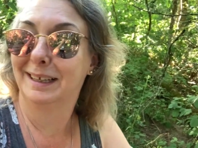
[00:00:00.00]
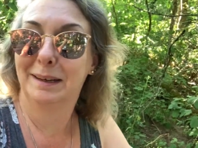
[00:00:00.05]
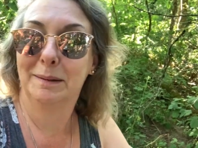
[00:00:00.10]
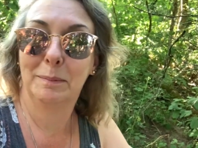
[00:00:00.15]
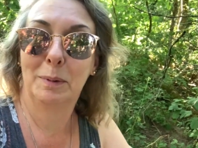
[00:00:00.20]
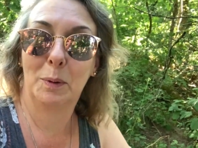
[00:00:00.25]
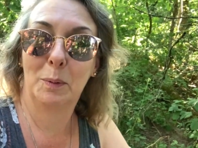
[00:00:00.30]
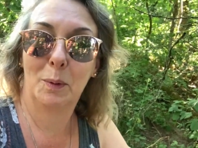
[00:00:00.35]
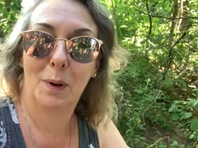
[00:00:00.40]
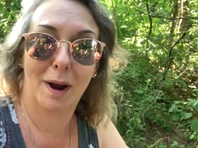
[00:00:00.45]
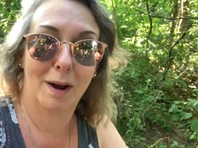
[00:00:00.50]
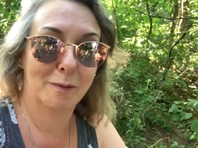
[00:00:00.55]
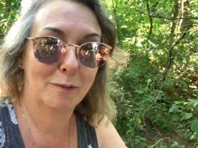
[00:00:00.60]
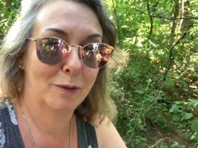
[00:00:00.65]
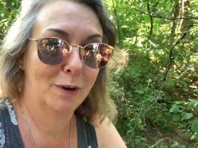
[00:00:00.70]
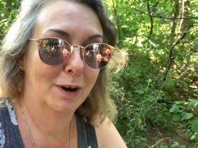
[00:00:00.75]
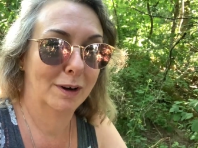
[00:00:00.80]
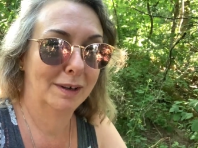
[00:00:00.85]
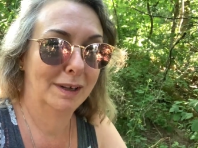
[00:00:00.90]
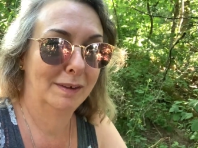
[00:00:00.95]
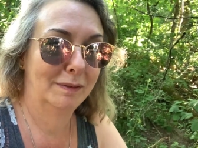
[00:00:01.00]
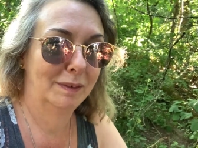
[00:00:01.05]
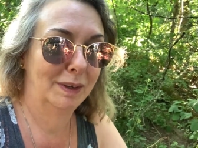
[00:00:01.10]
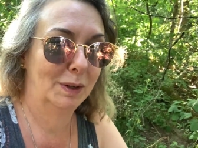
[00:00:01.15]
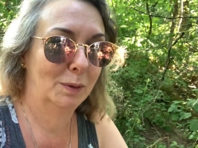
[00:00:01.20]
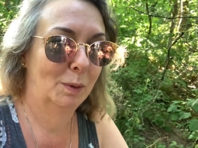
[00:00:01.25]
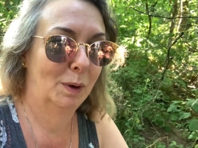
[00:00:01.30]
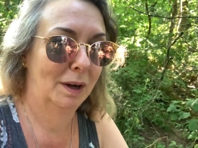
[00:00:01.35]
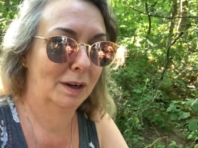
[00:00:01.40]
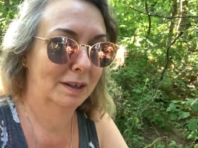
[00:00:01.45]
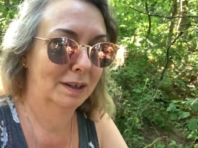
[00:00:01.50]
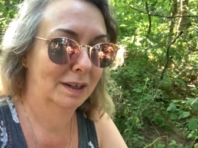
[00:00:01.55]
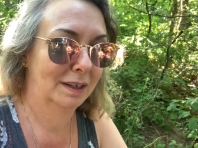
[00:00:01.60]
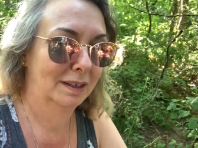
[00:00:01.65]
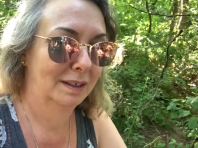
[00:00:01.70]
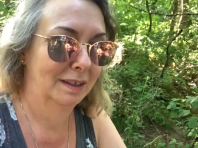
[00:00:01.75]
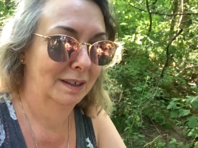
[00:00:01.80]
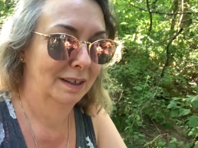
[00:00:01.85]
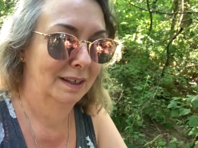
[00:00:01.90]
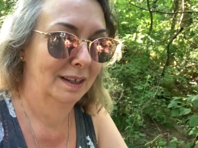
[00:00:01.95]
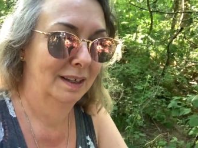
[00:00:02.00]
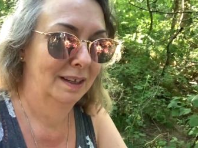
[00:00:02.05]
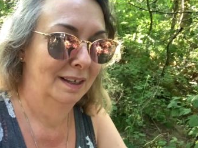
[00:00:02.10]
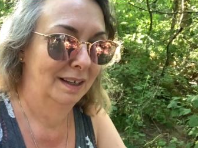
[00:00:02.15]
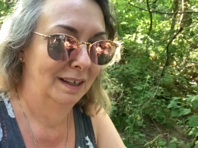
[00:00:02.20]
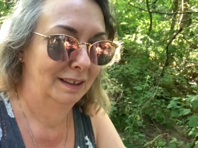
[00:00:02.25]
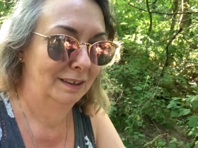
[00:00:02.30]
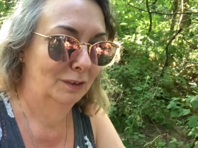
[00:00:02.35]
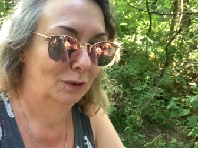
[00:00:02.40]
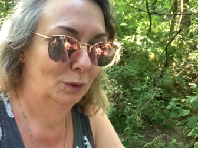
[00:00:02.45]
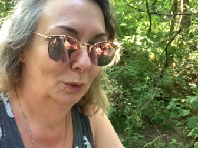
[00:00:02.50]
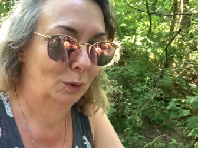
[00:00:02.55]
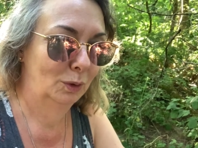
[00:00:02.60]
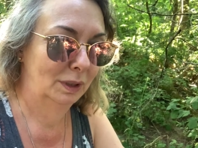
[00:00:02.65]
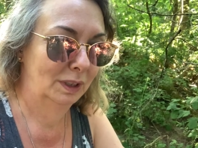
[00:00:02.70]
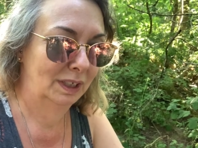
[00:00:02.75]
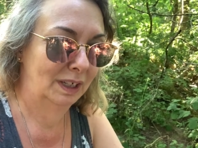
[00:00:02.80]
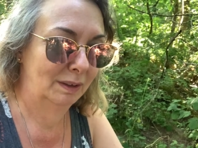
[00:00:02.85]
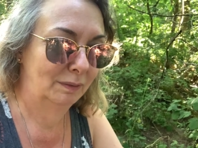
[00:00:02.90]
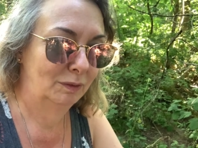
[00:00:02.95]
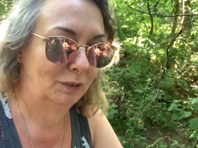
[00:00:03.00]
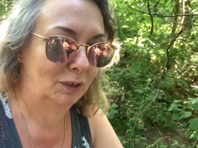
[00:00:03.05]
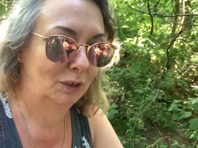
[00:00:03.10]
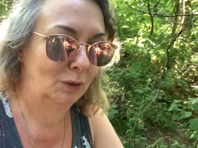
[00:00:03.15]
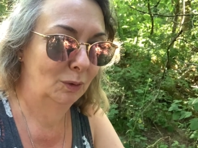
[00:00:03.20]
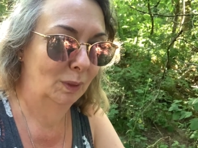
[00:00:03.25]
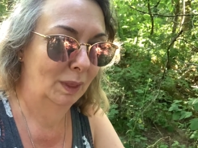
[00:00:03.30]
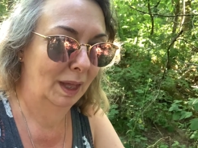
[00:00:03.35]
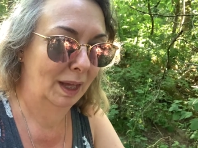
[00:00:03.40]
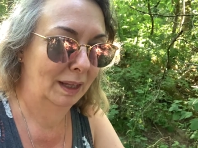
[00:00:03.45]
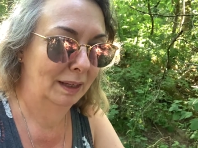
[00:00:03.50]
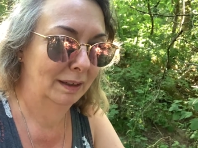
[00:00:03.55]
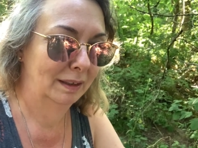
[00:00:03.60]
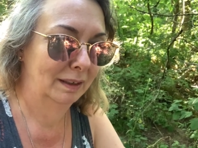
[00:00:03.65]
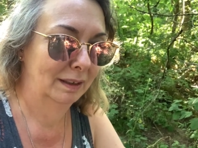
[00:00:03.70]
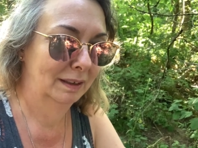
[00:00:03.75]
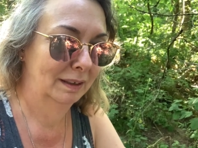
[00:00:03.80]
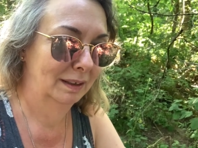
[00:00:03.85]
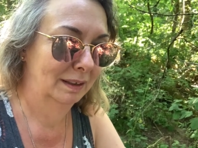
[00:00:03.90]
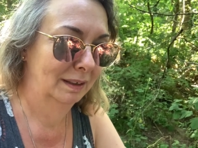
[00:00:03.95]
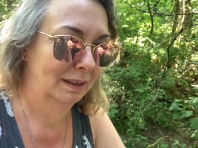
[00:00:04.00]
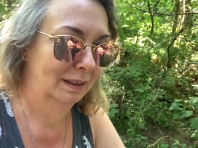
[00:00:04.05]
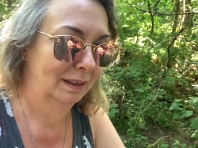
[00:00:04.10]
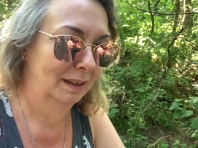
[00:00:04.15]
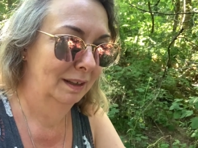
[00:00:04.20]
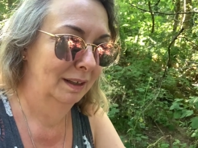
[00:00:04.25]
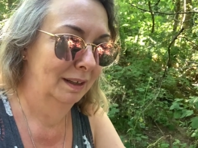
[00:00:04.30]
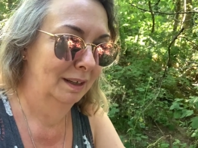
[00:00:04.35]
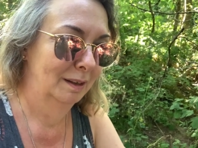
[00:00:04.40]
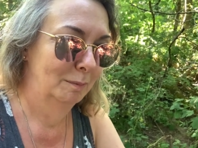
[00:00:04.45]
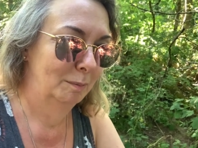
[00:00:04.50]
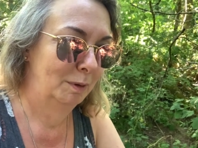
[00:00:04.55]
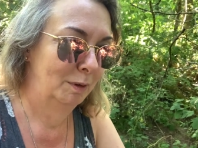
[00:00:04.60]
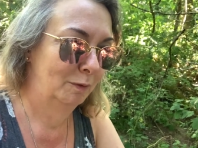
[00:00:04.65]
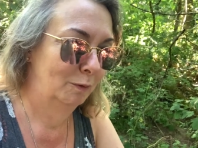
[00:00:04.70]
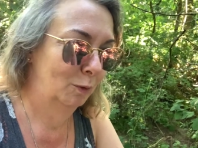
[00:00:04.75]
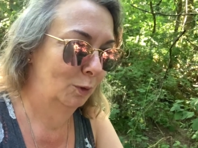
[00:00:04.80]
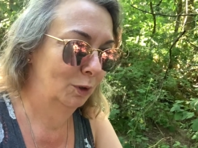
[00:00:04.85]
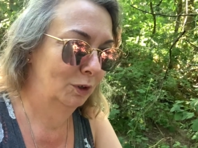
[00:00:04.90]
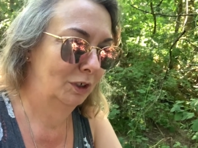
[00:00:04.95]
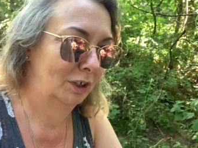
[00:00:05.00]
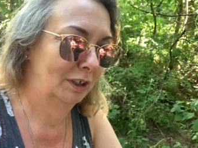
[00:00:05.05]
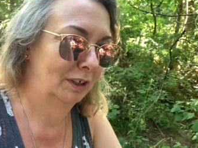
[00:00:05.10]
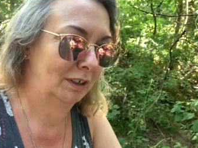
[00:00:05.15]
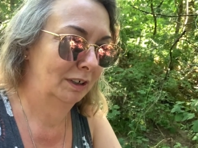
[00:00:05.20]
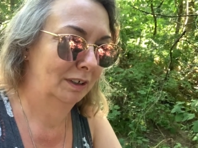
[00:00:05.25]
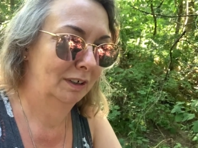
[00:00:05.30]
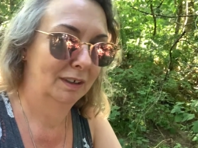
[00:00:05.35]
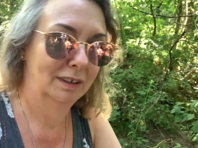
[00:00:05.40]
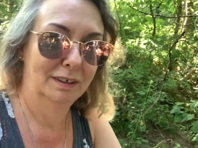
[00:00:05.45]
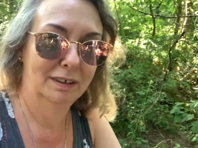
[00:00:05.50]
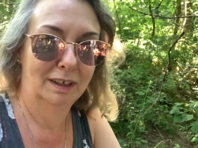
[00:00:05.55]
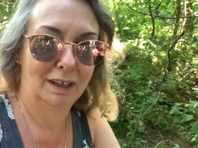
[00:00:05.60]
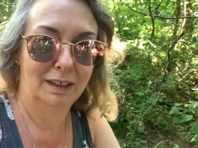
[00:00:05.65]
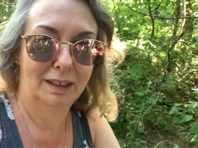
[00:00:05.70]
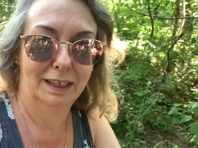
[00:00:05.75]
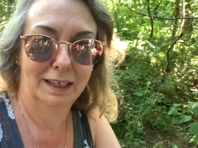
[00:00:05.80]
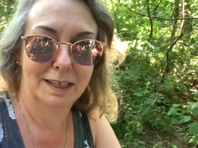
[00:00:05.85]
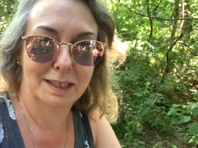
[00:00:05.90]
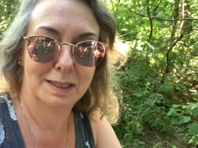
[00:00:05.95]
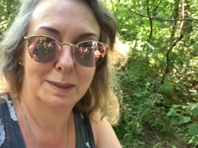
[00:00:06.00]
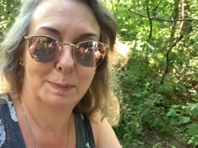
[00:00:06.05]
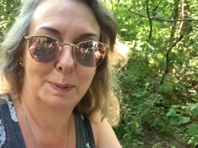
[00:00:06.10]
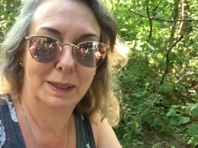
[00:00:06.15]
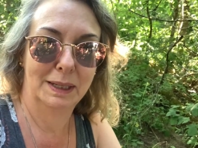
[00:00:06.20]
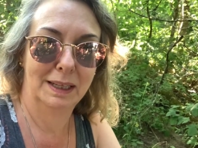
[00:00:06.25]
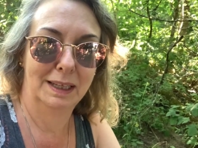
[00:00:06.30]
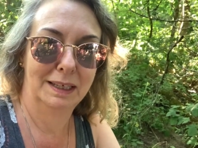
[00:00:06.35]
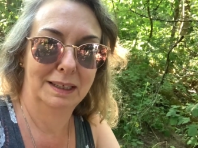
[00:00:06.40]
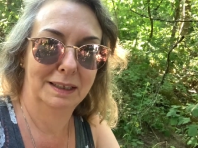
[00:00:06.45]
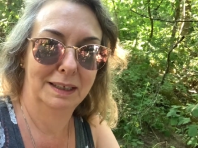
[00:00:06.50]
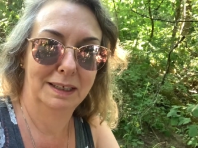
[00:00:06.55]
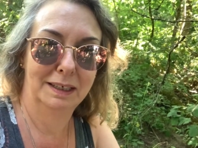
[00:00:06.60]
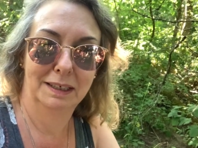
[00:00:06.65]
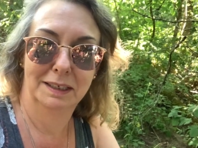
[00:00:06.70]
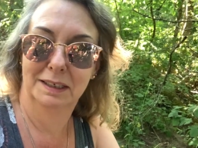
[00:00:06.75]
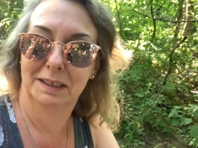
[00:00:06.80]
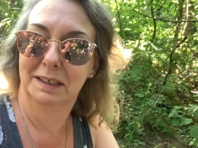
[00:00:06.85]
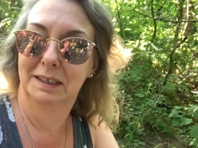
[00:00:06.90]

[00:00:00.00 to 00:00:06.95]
But we're out for our evening walk. It's cool enough to do that before dinner. Not like it's been lately.